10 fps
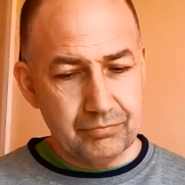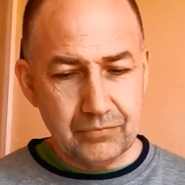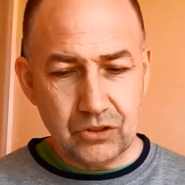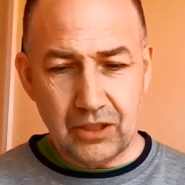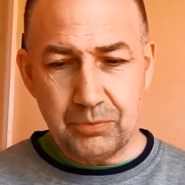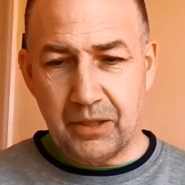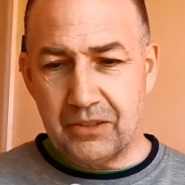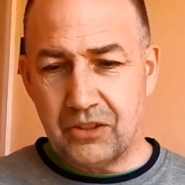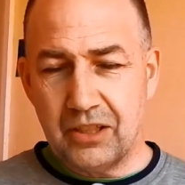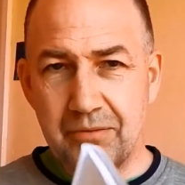So that's my
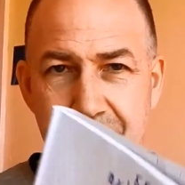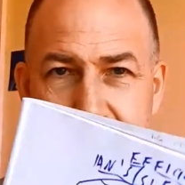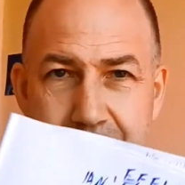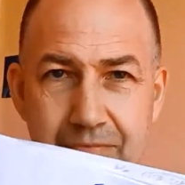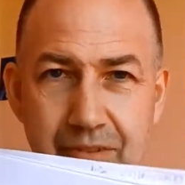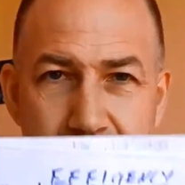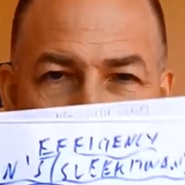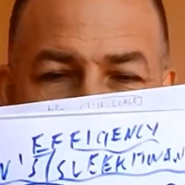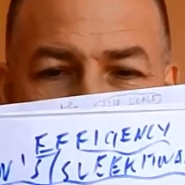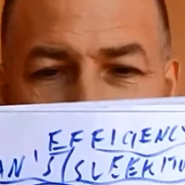design. That's
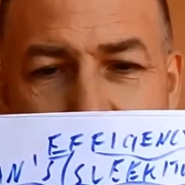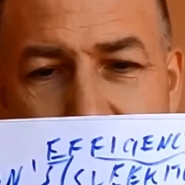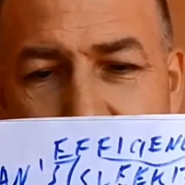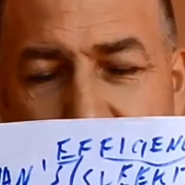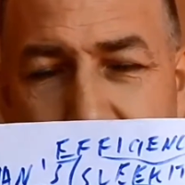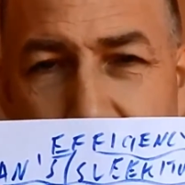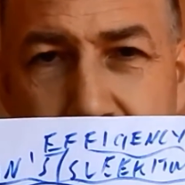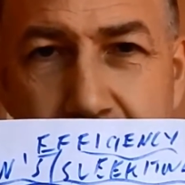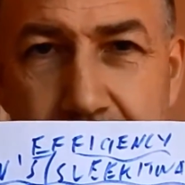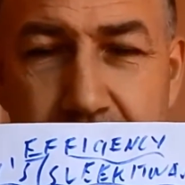Sleekitwan'S design of
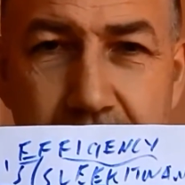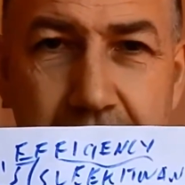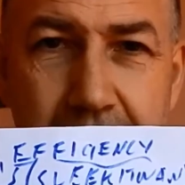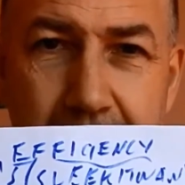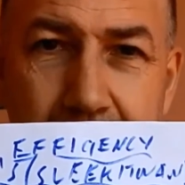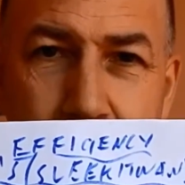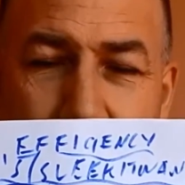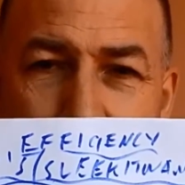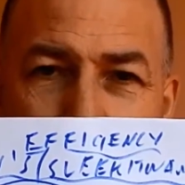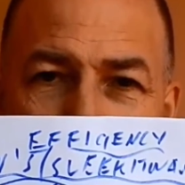an efficient
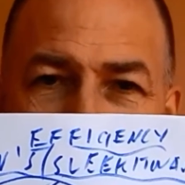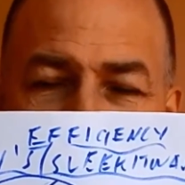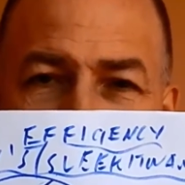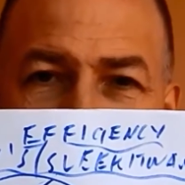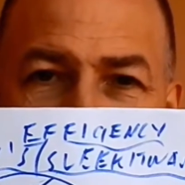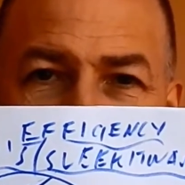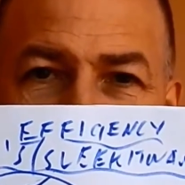hybrid vehicle.